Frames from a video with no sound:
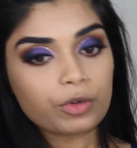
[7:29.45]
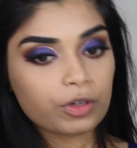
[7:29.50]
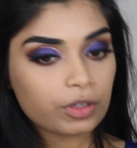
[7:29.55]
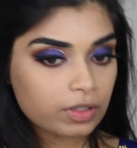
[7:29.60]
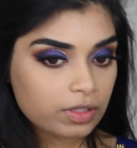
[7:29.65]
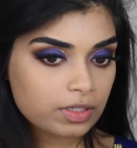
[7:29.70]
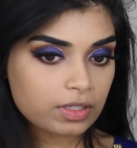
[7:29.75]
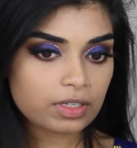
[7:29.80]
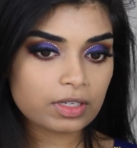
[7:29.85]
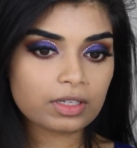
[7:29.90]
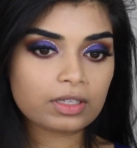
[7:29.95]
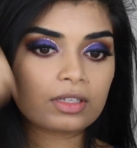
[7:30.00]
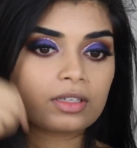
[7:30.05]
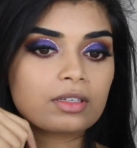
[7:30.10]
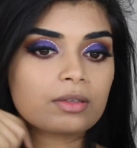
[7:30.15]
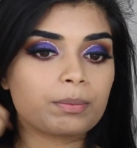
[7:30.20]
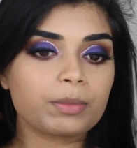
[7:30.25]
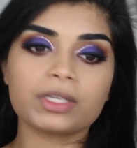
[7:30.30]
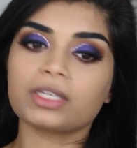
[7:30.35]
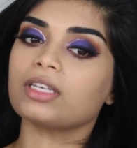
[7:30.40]

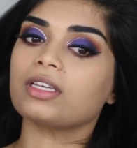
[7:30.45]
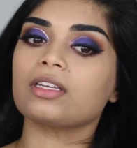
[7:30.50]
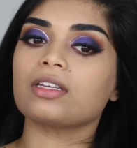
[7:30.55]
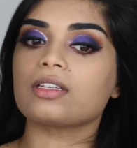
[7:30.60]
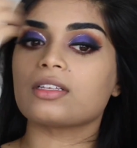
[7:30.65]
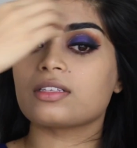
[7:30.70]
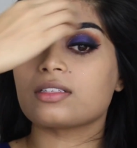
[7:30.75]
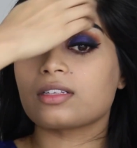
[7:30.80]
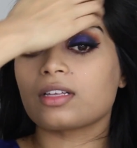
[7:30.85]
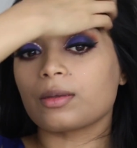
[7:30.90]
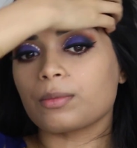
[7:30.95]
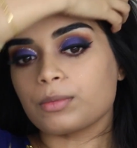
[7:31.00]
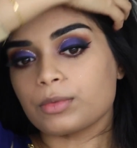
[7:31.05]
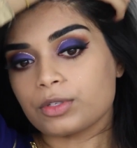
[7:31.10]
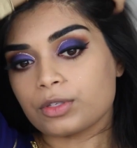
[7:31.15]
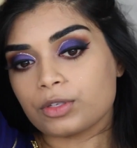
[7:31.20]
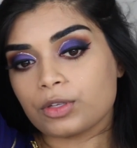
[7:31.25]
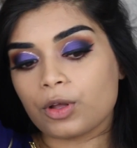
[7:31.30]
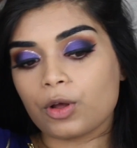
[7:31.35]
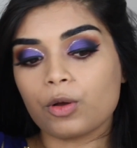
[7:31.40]
bronzing because I'm
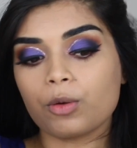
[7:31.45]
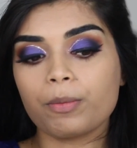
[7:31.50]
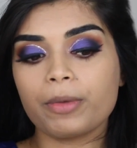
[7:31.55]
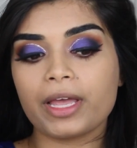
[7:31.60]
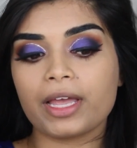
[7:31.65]
so